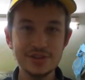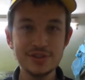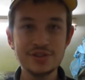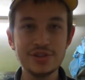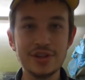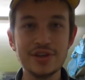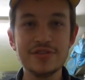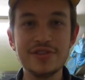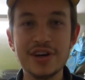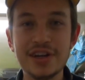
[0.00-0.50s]

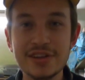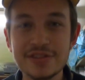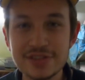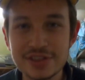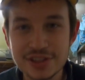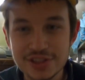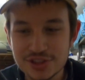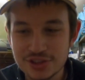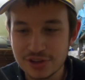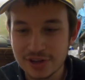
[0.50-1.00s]
So they finally
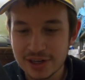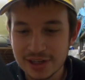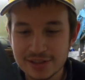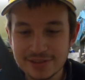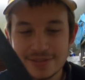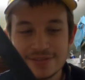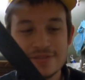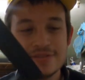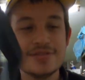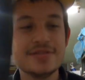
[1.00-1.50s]
finished drying.
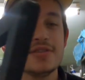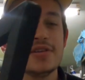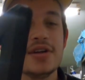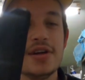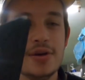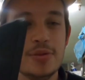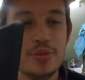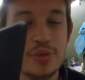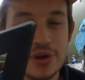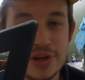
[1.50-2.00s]

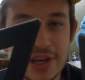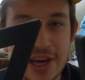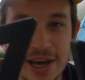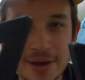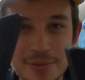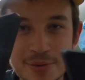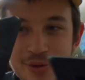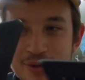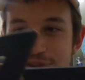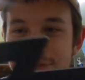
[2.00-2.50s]
Pretty
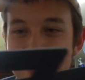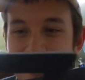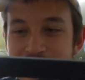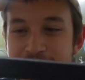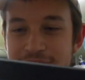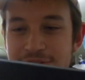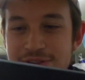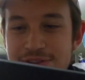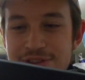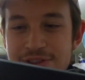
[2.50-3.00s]
happy with the
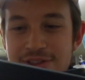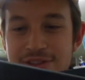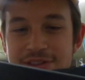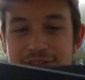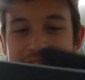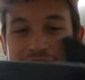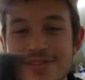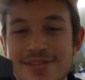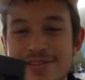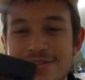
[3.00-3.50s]
final result.
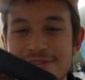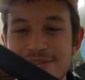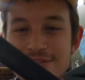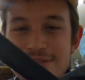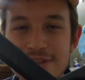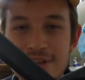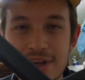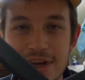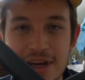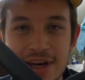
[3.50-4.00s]

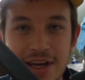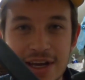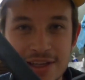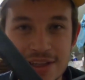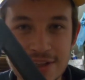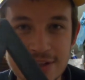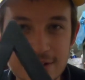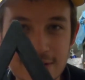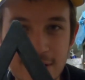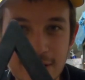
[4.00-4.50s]
I like
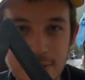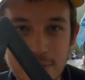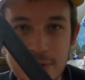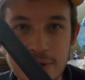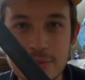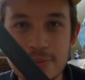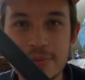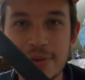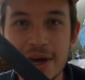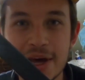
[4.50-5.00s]
that it
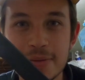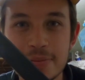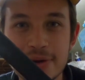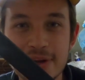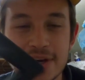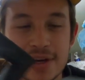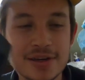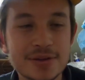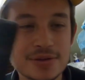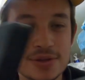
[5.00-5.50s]
went matte
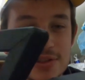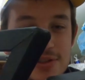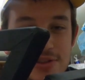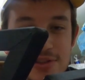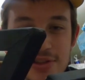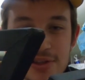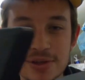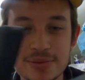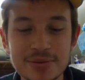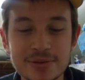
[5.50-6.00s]
black, which is
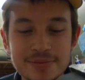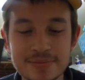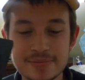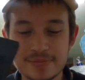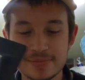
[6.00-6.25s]
dope.